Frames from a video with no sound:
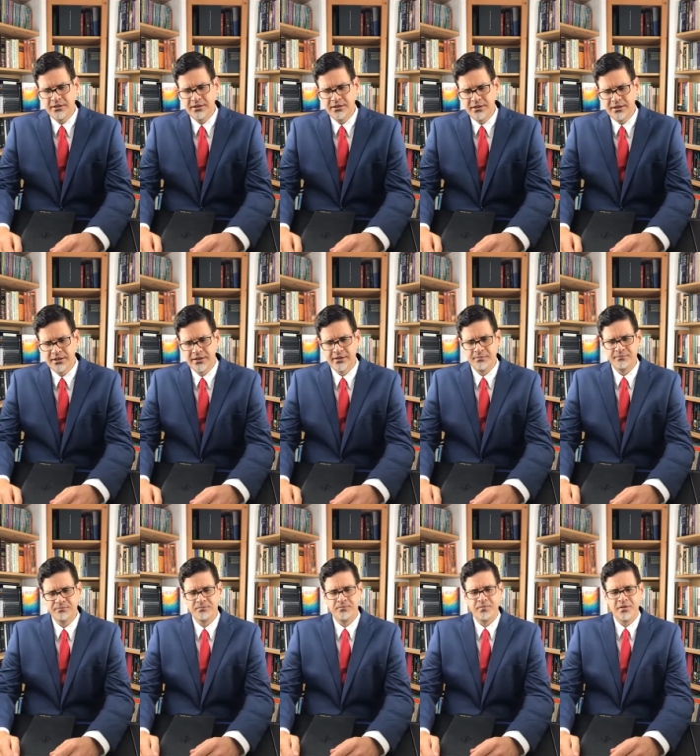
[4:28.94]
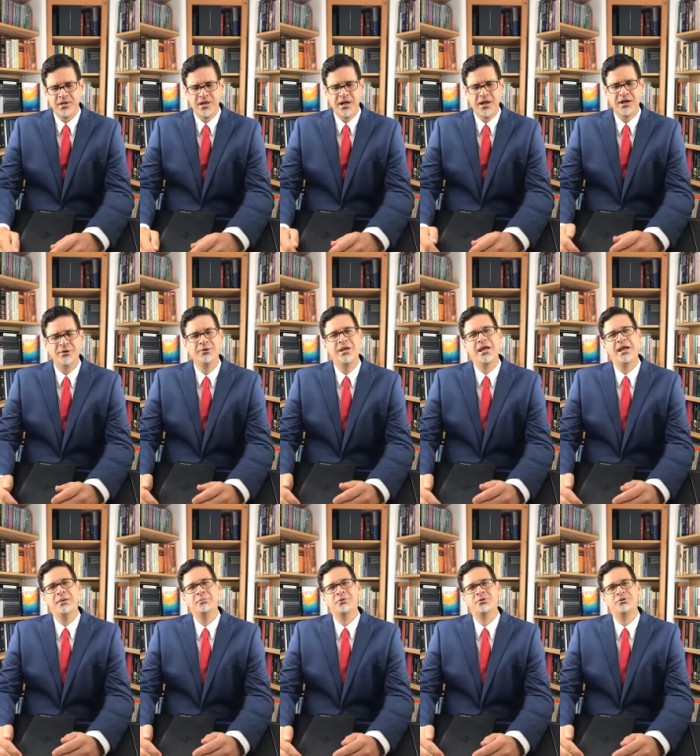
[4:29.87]
did. I don't
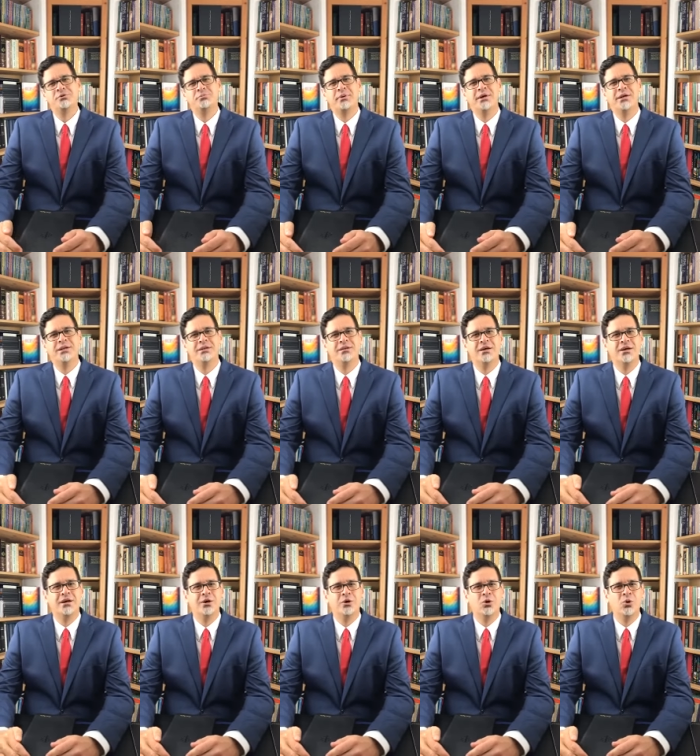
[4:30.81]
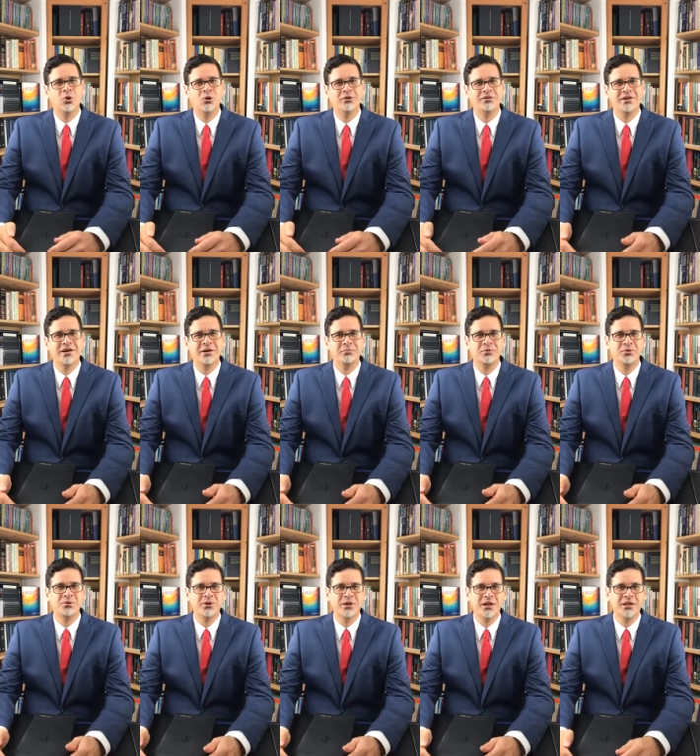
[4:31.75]
aim to spend our whole time
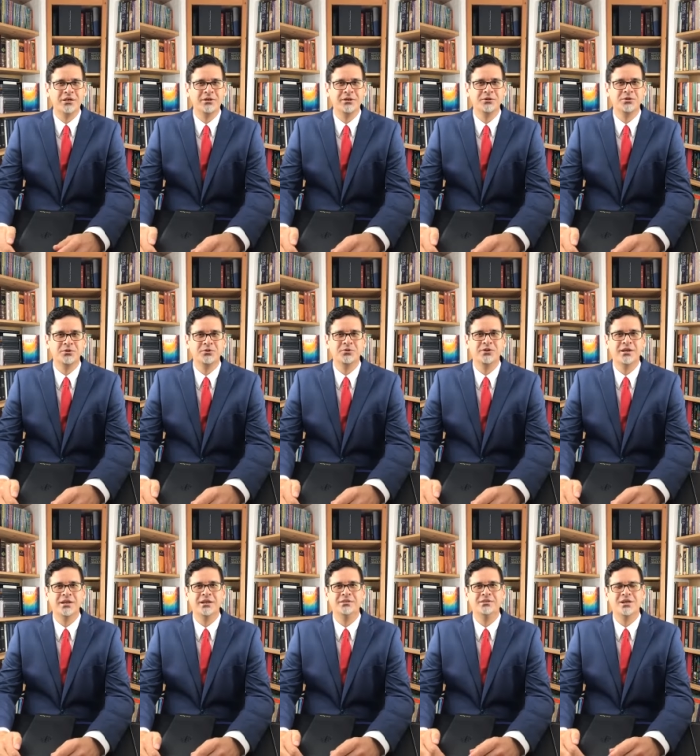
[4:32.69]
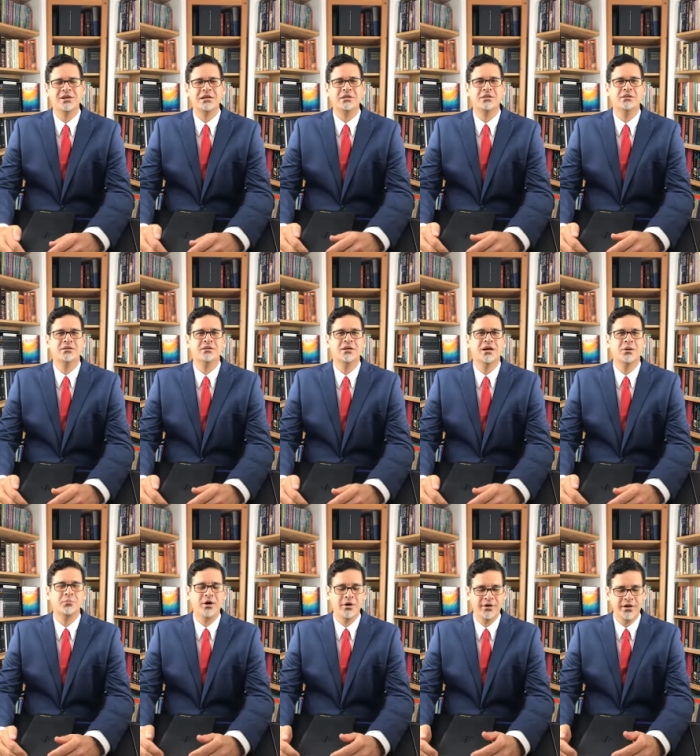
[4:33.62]
together today talking
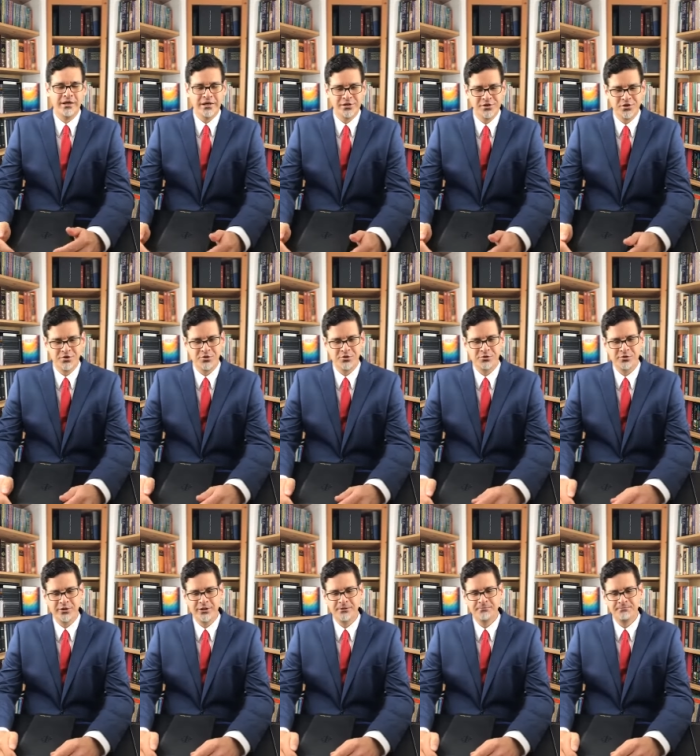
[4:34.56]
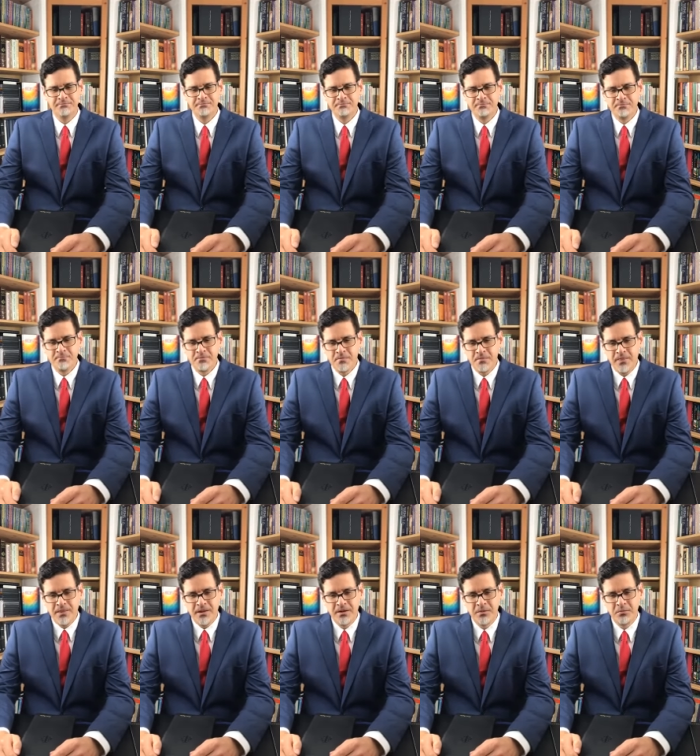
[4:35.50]
about history,
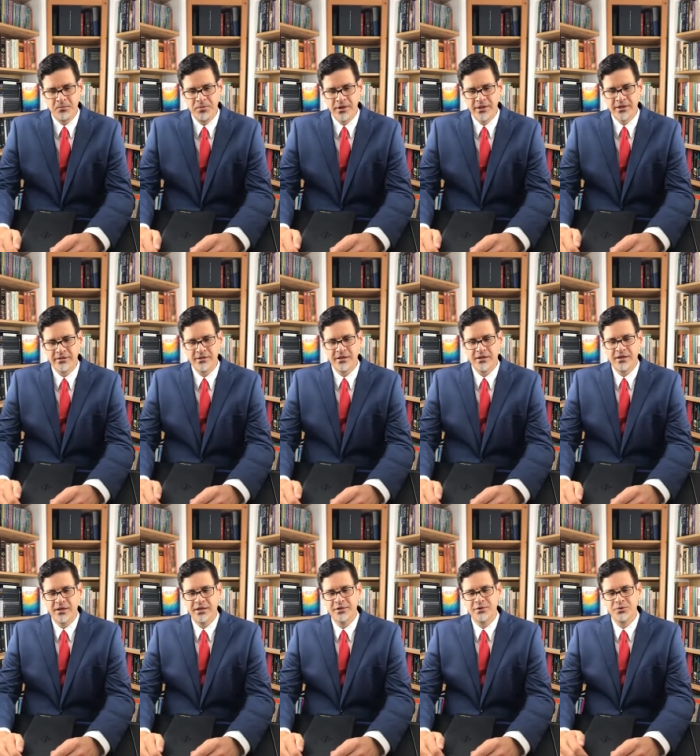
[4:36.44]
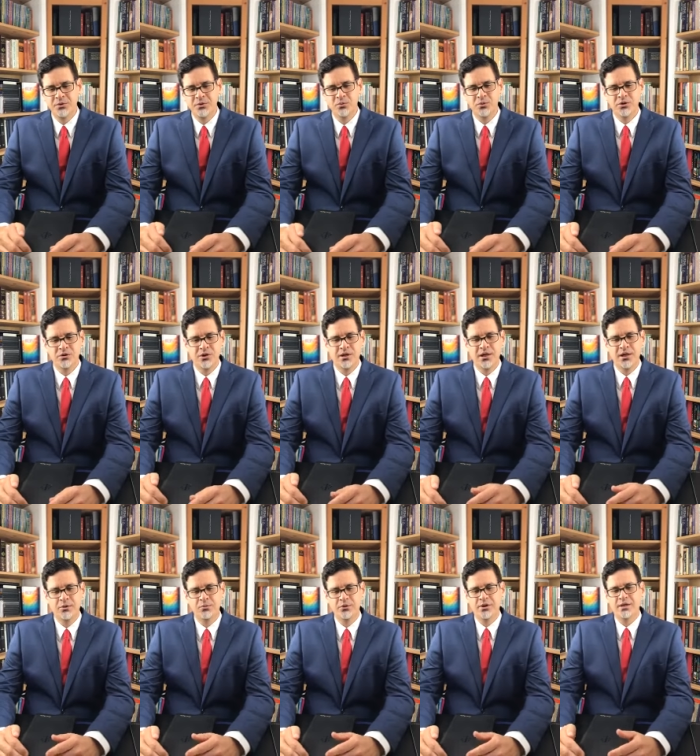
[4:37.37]
but I do would I
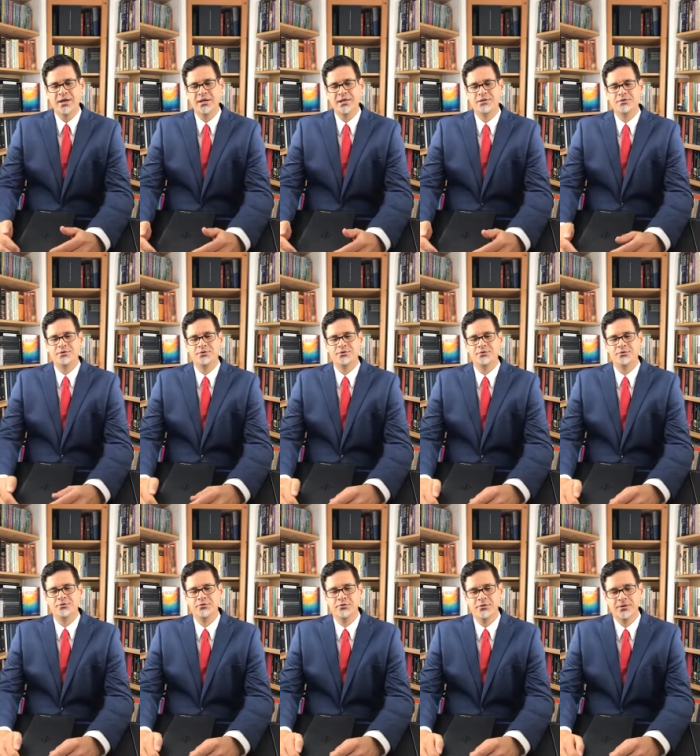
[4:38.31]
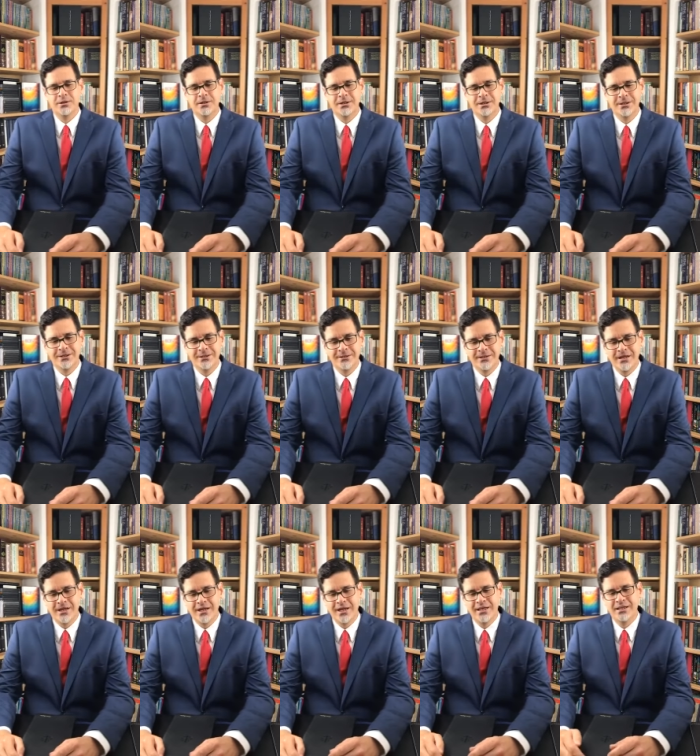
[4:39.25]
would like to uh,
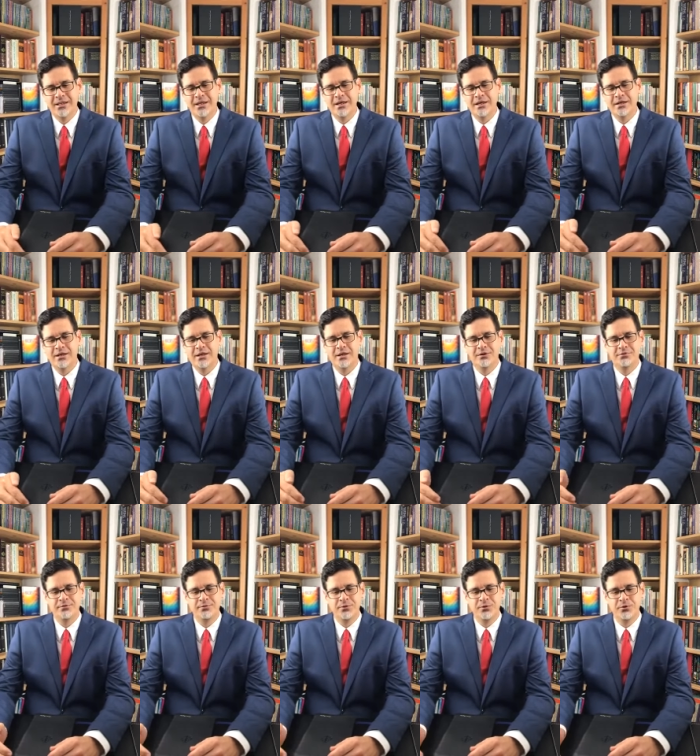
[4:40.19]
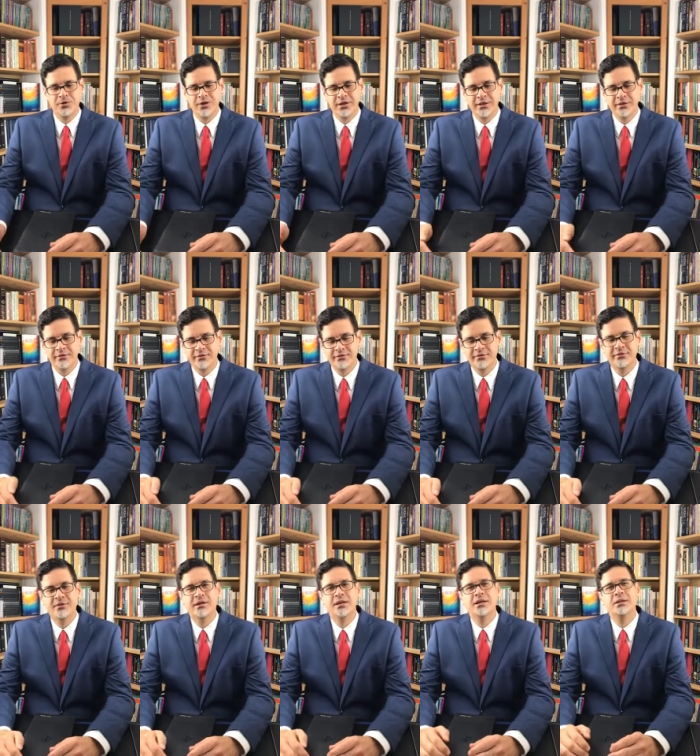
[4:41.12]
highlight a few things
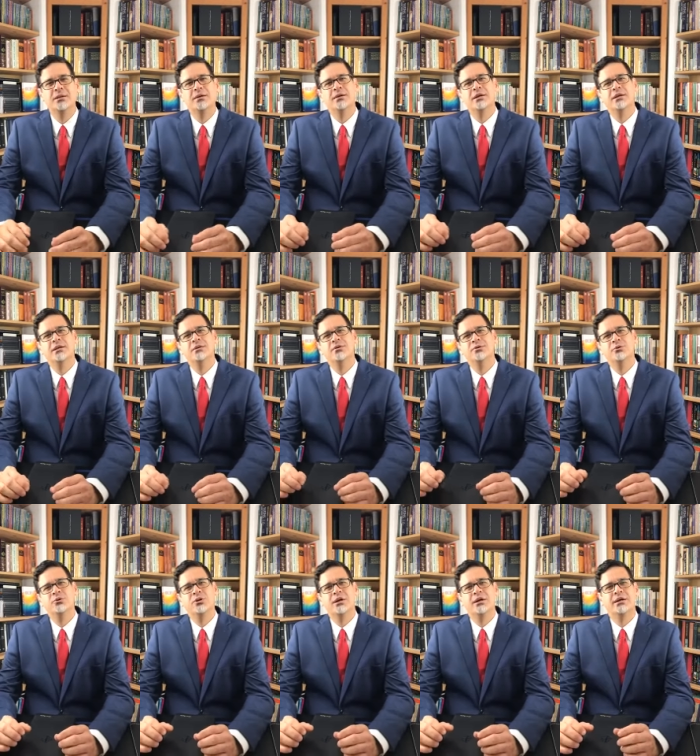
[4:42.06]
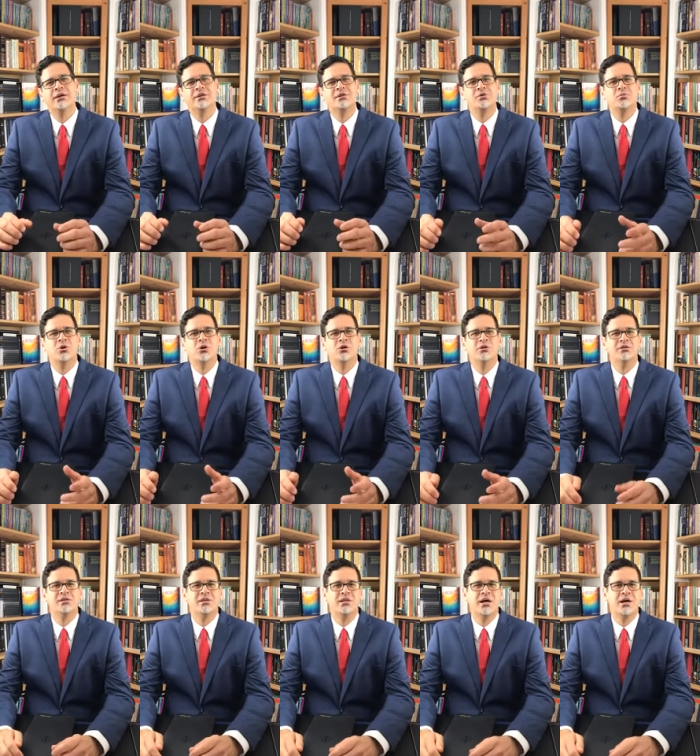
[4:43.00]
and and do like a small
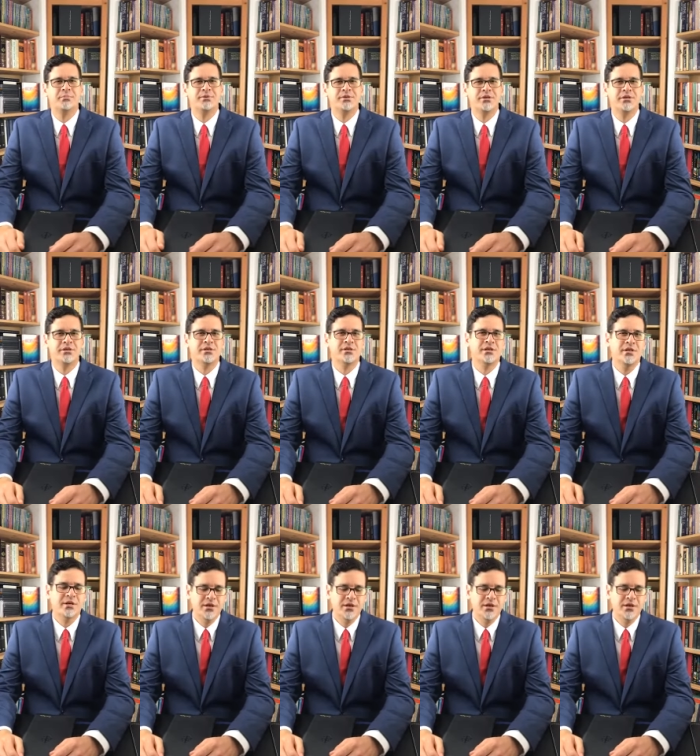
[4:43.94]
synopsis